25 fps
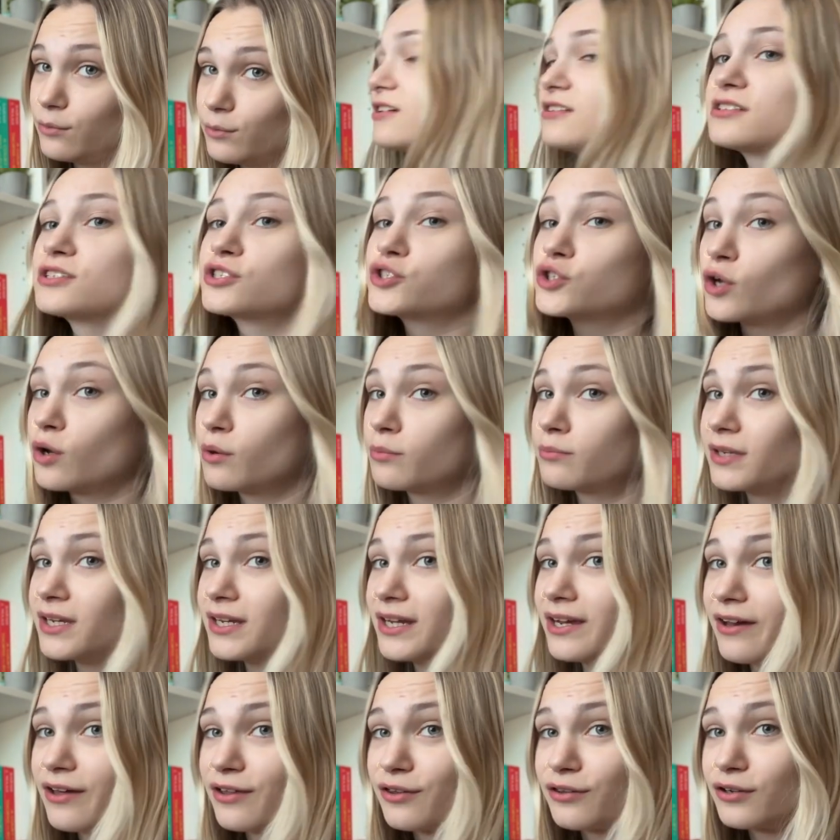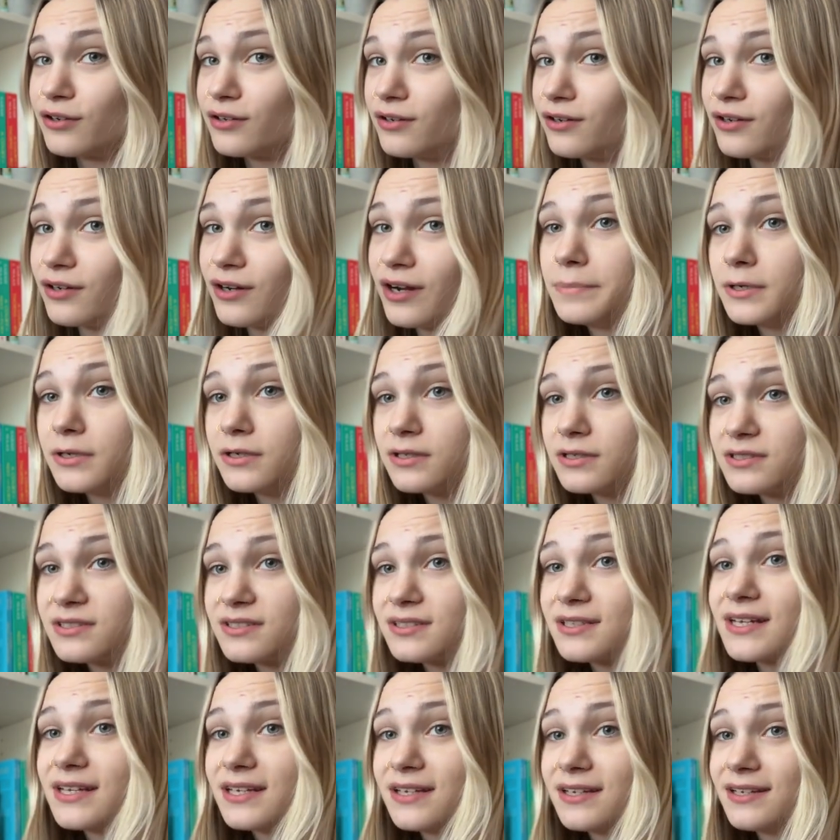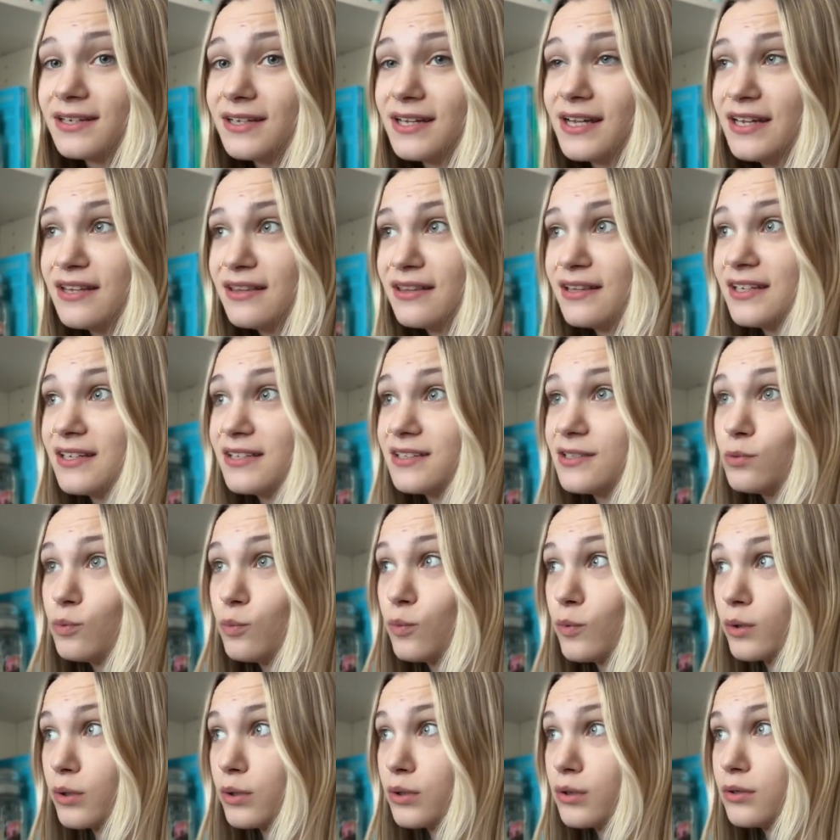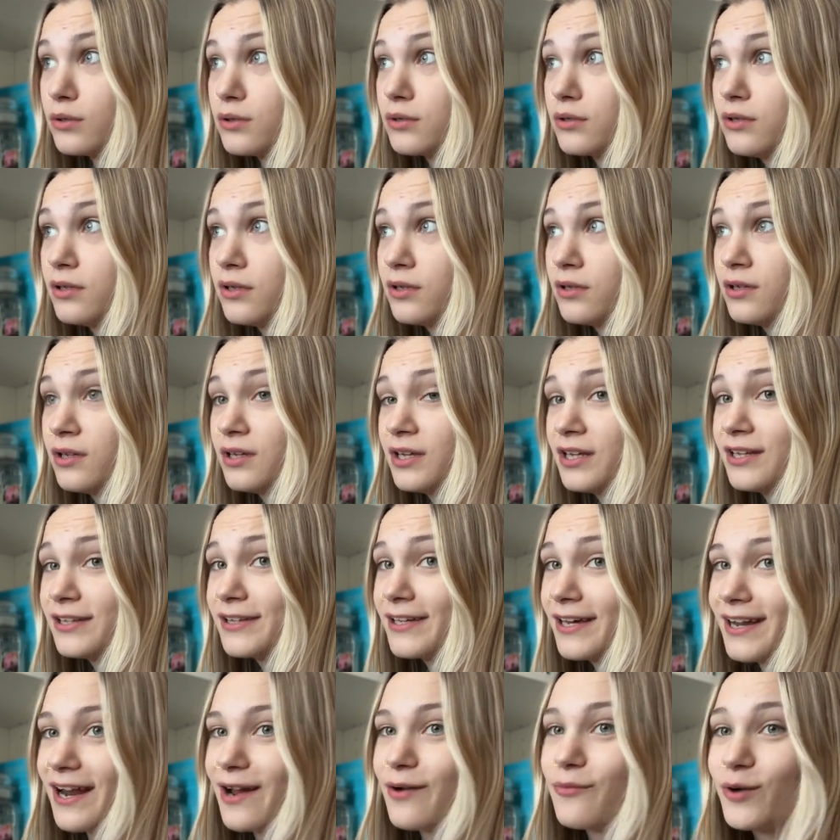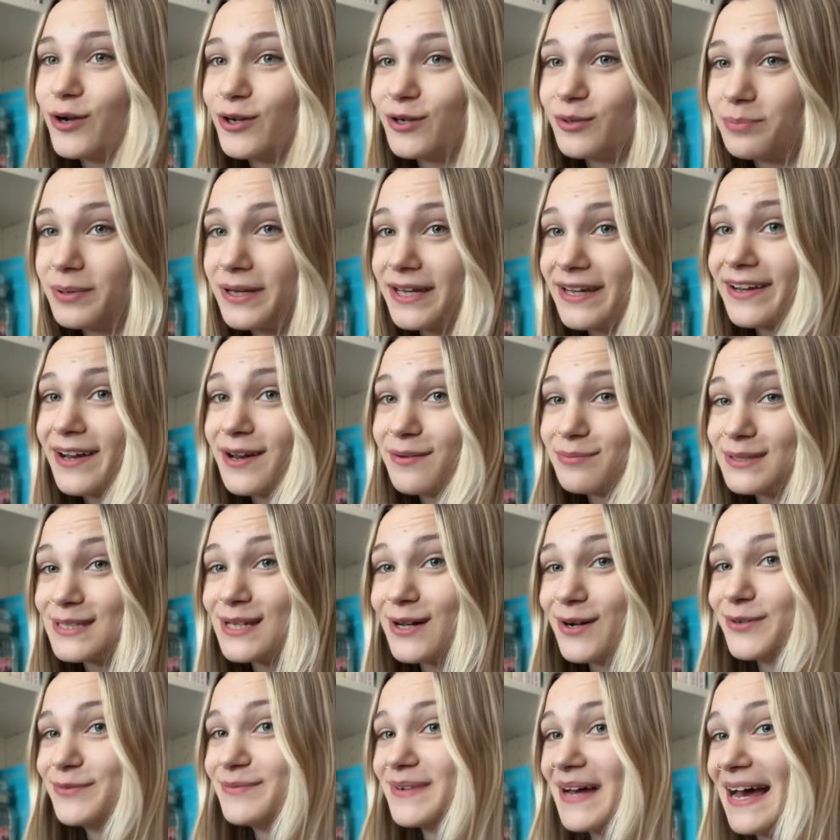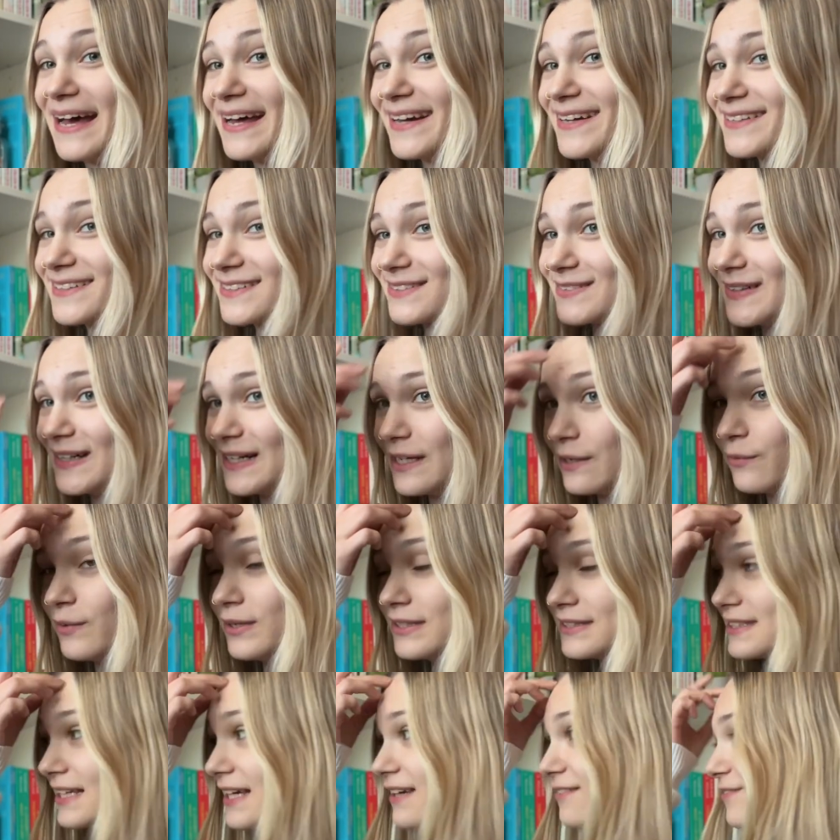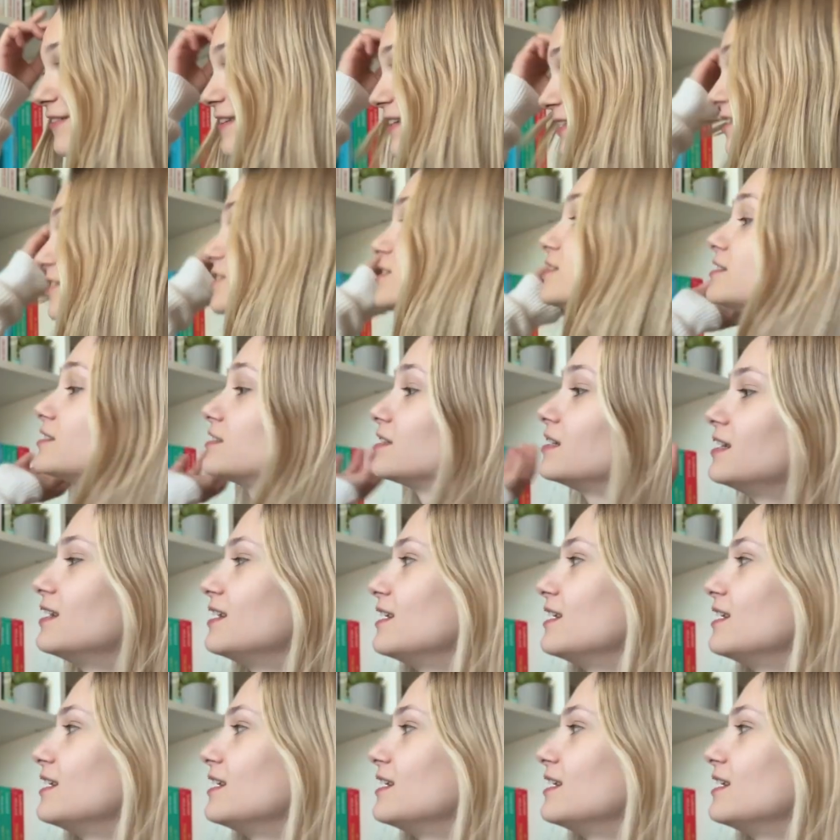There's so many other books in this world that I want to pick up so bad as well once I finish